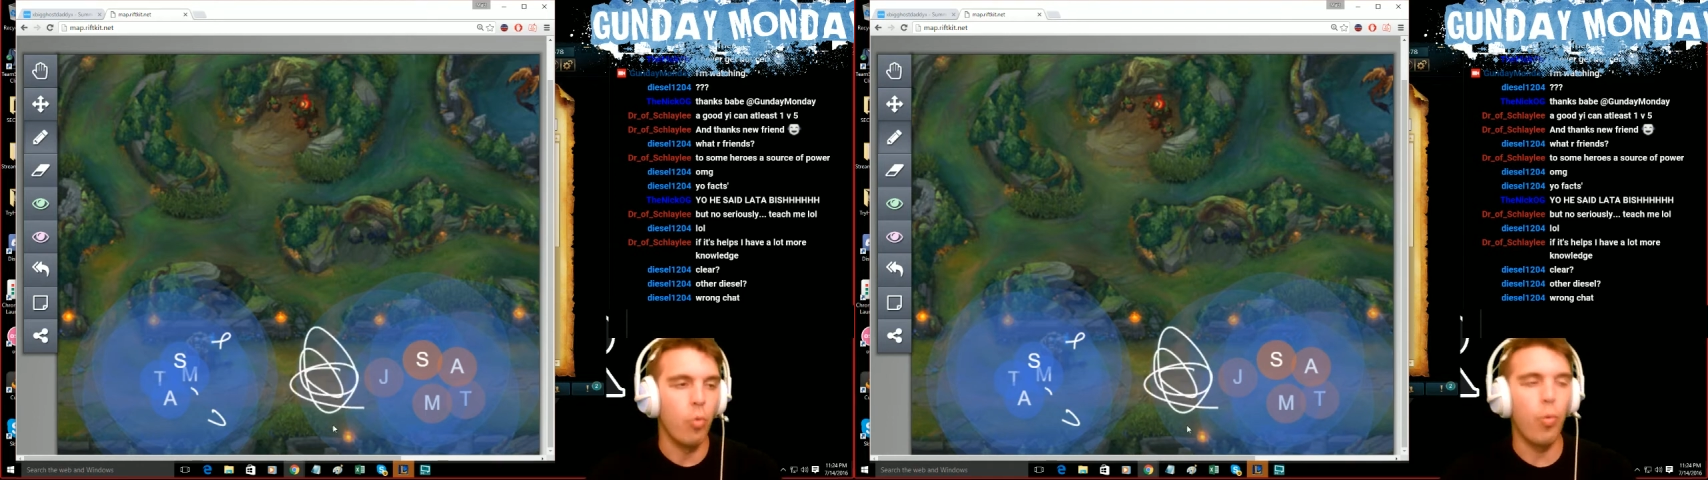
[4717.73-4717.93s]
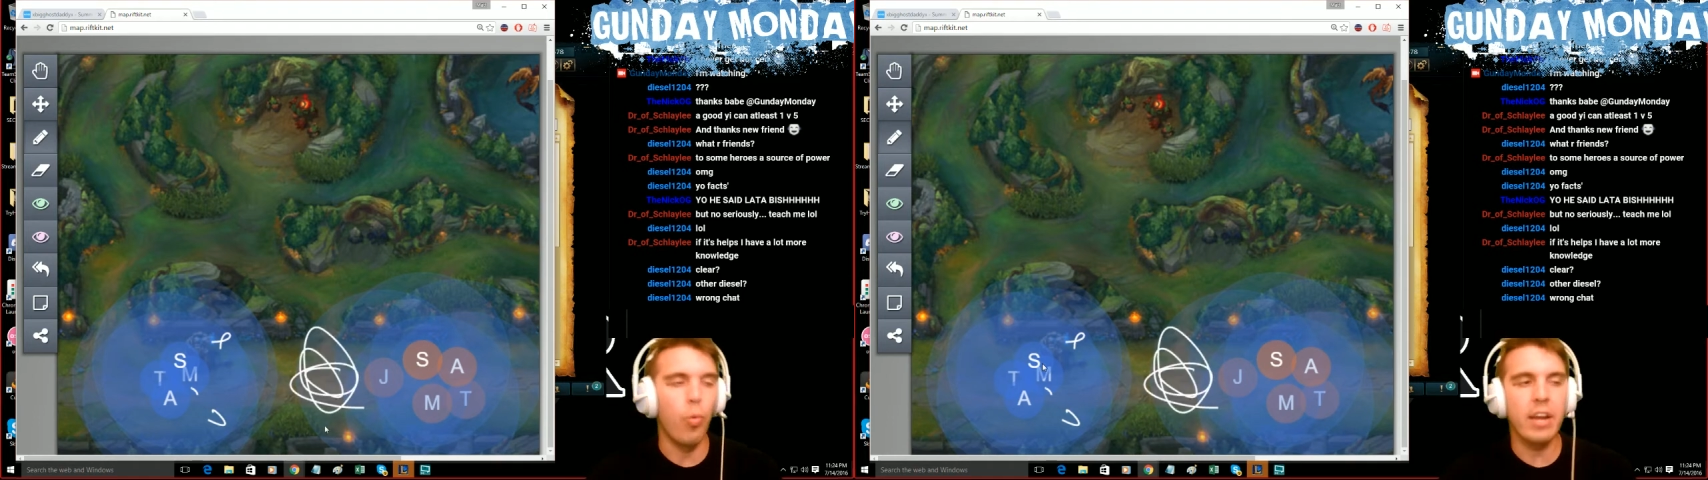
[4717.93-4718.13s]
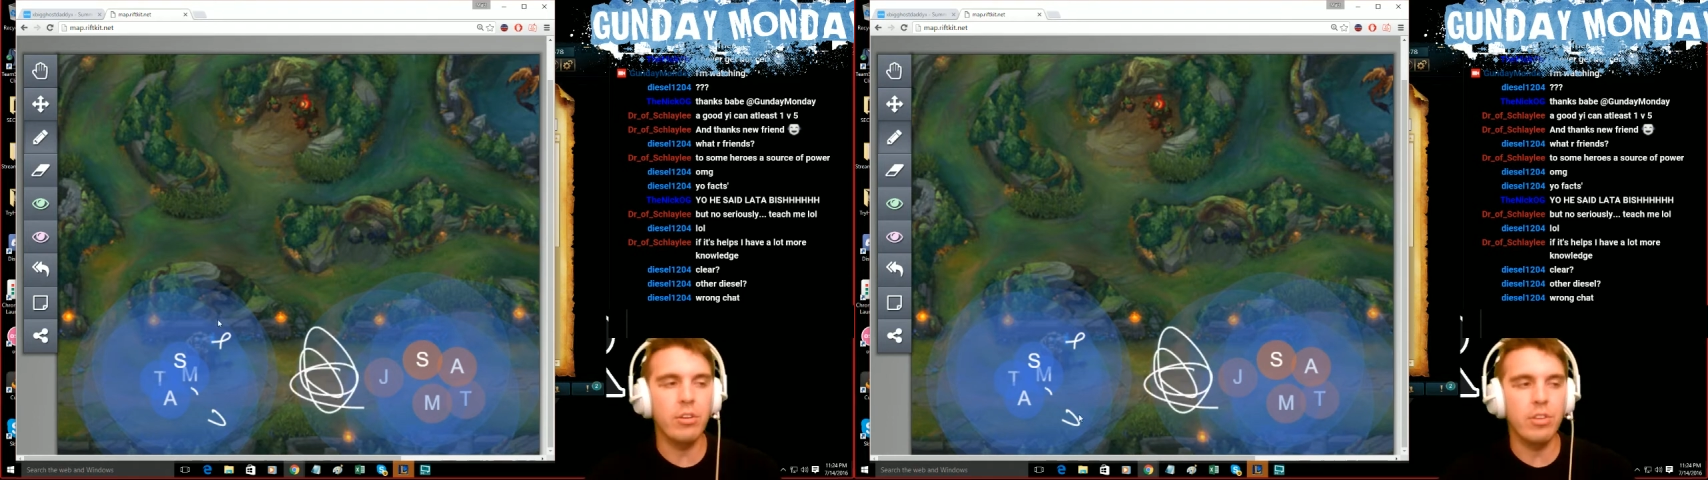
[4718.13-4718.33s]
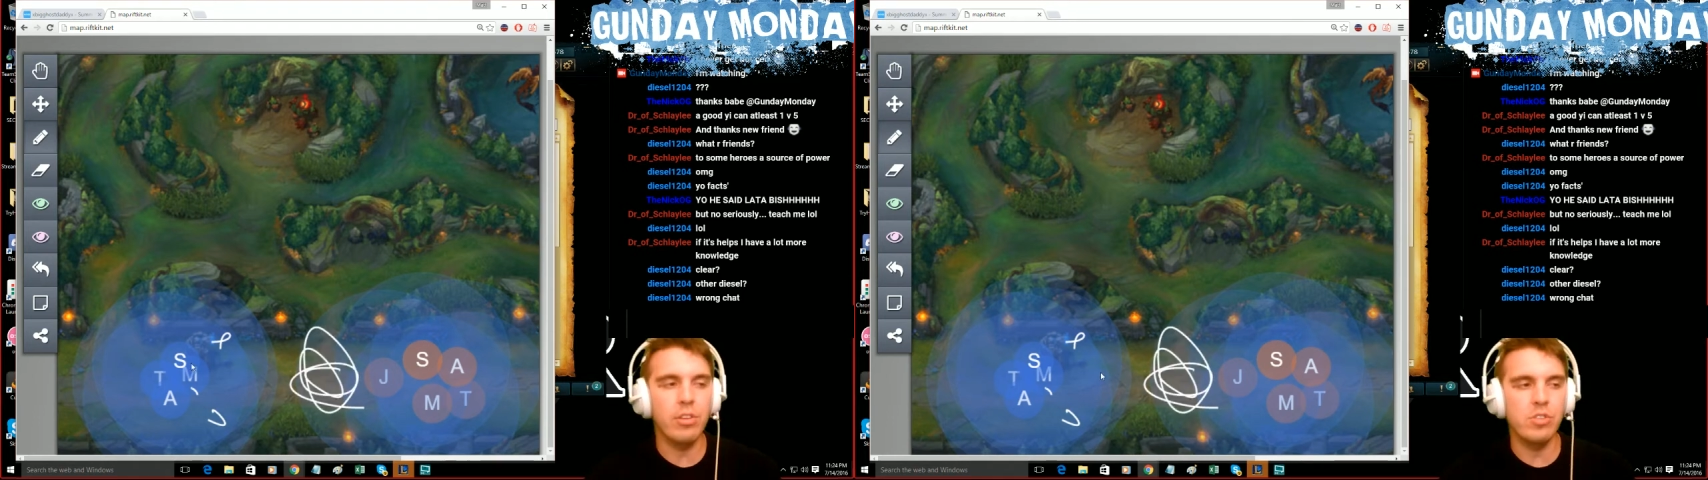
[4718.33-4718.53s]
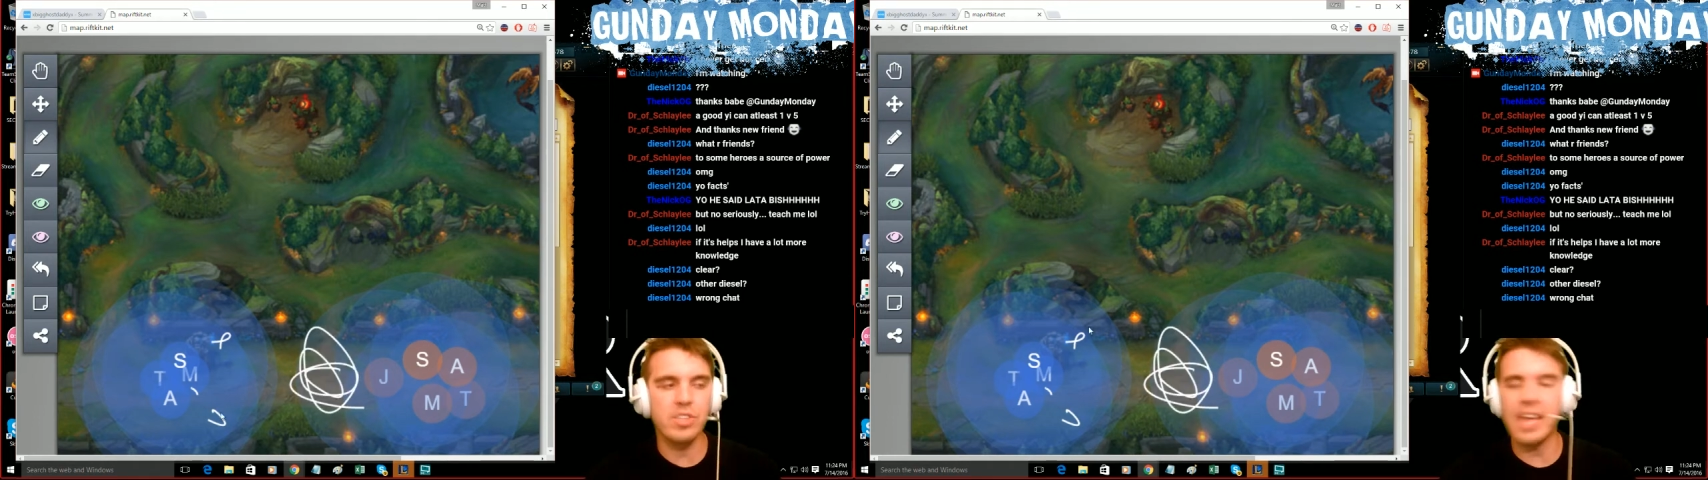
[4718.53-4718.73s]
Why are
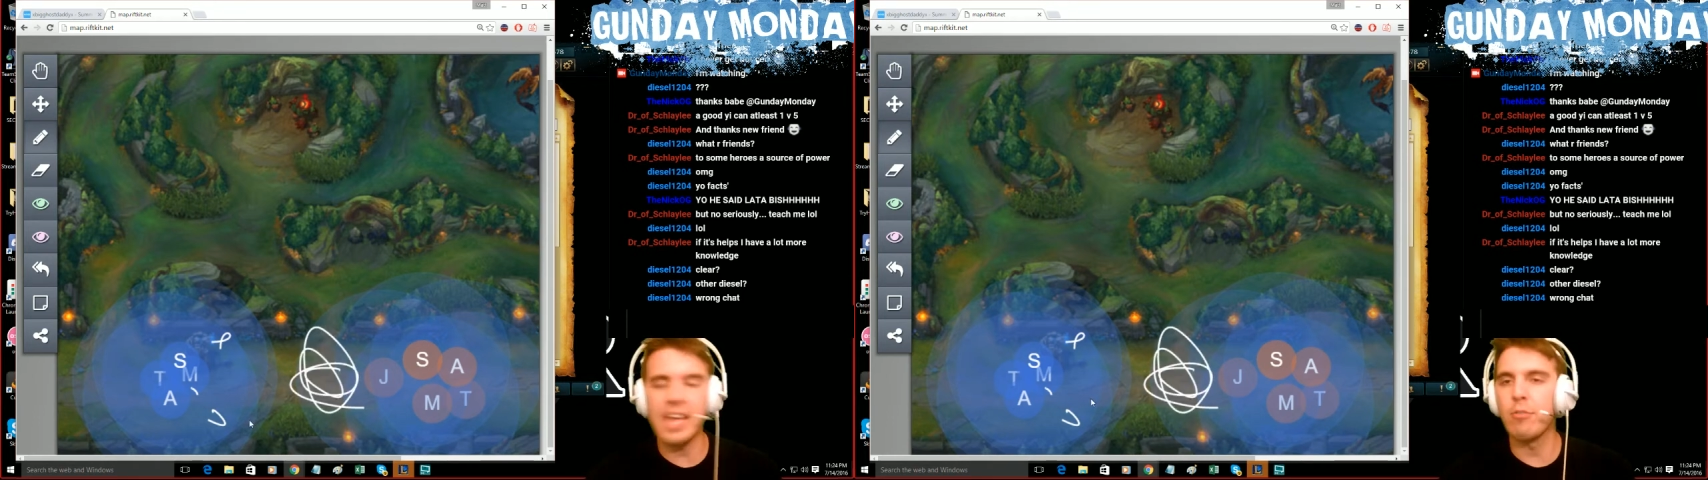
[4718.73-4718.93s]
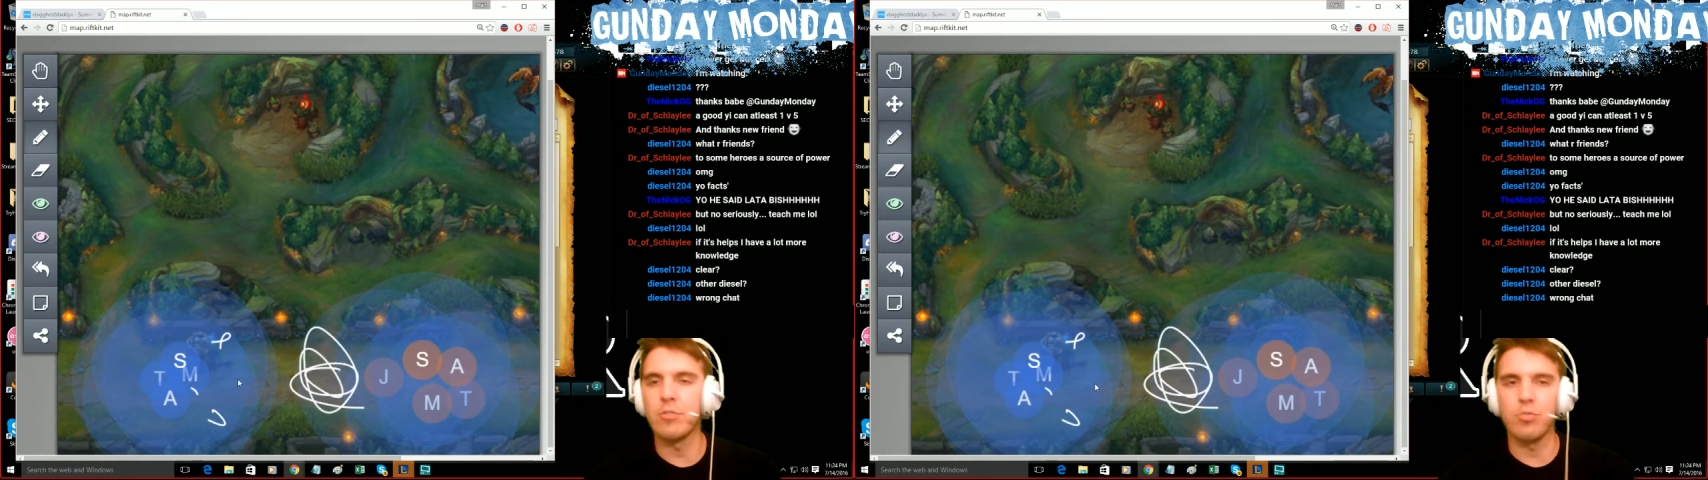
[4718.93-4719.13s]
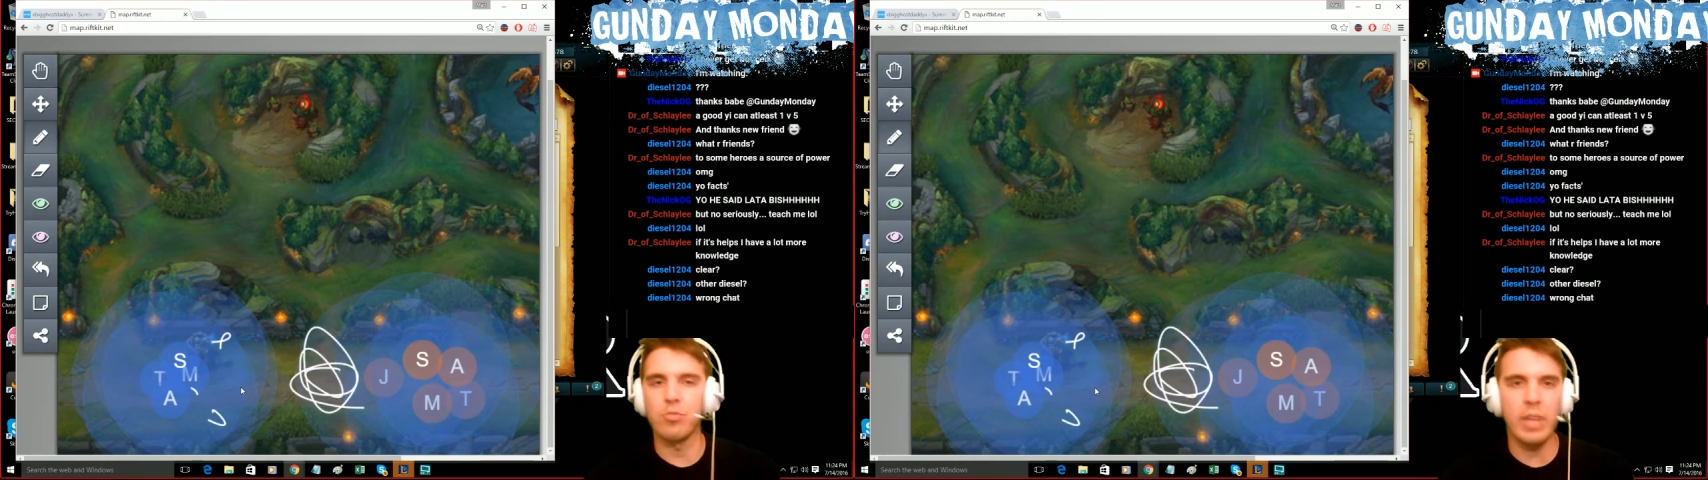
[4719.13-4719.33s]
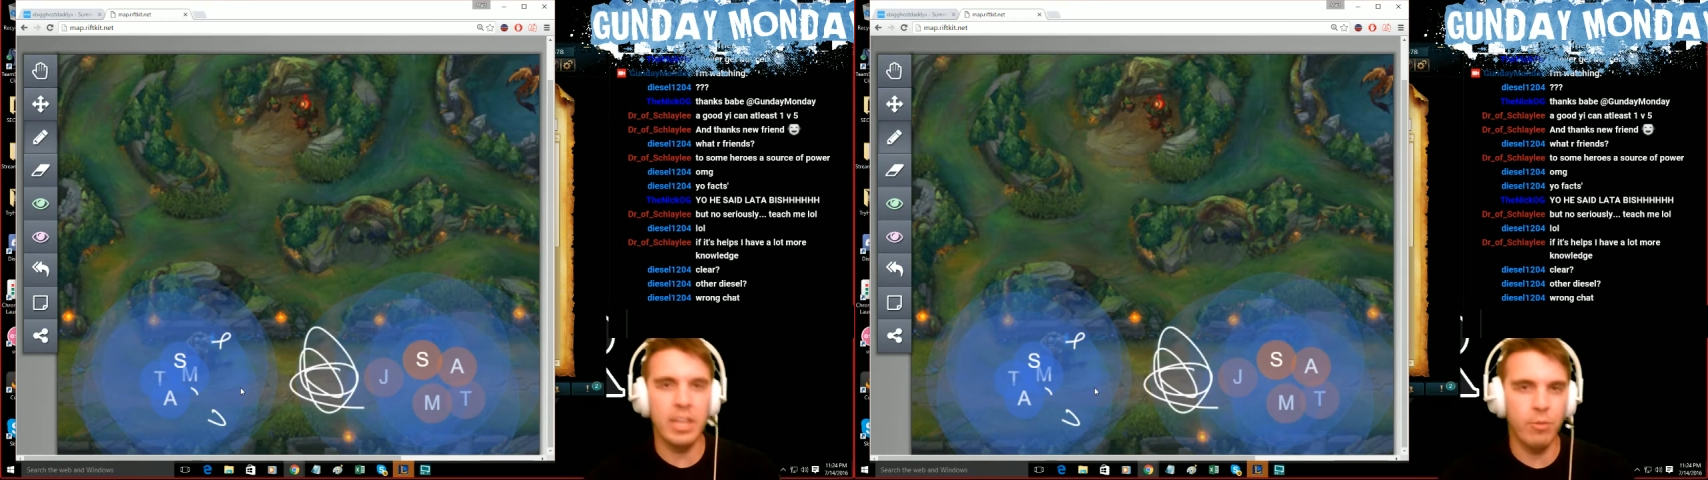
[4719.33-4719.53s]
those towers really,